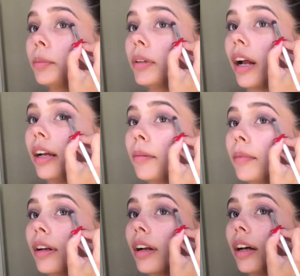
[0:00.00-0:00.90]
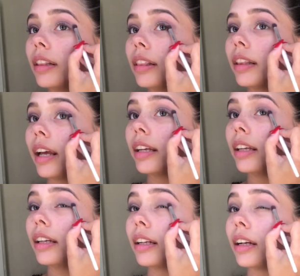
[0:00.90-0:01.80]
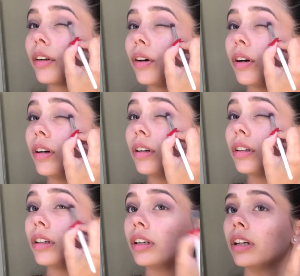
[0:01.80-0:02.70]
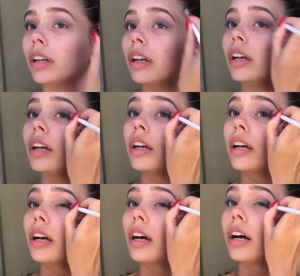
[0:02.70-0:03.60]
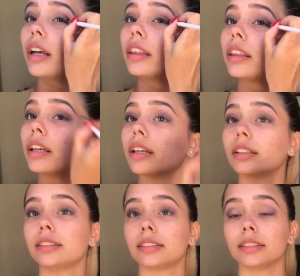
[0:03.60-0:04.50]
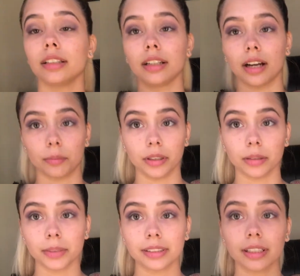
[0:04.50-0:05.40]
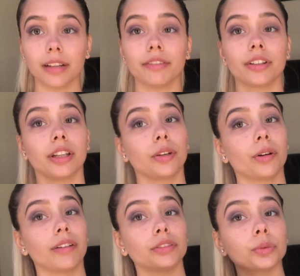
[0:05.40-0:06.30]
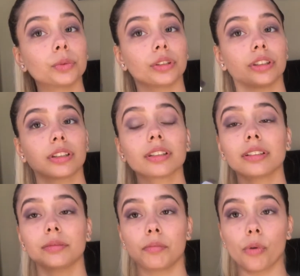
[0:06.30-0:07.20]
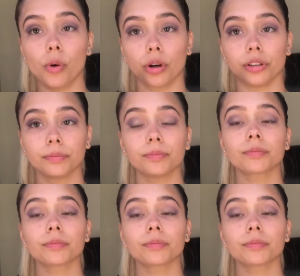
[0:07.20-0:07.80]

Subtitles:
but I am not liking it at all. I think it's not pigmented. I feel like you have to work more.